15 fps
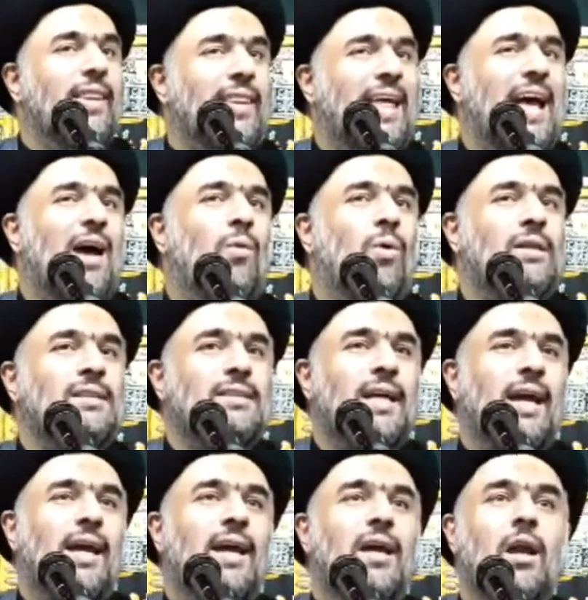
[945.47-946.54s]
That was
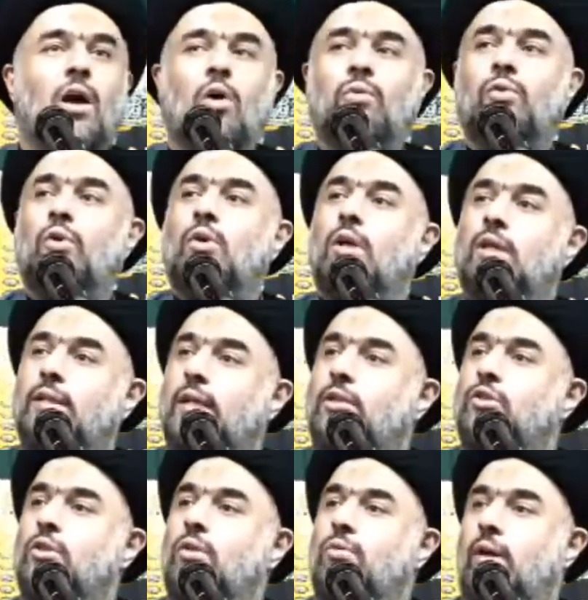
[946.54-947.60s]
the era of
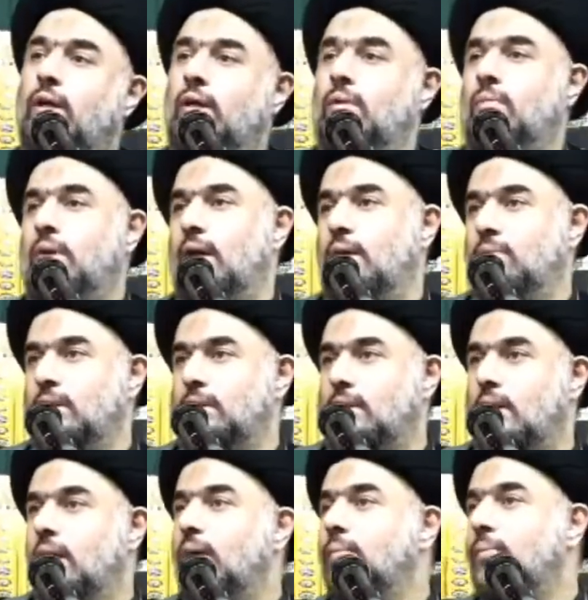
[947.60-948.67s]
occultation of Ali ibn Abi
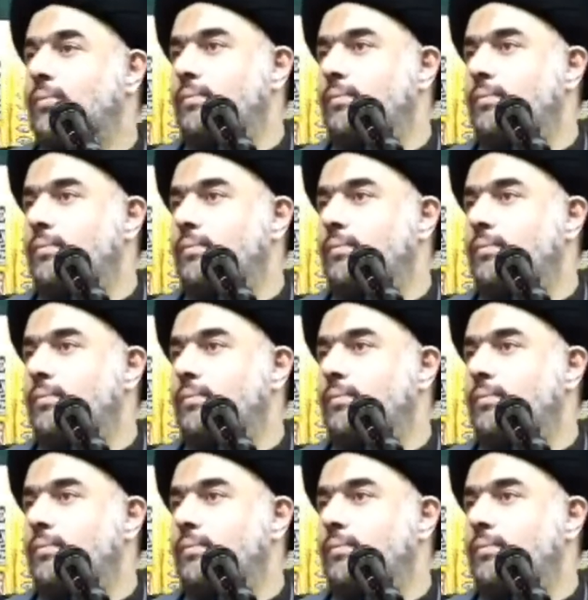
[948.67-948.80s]
Talib.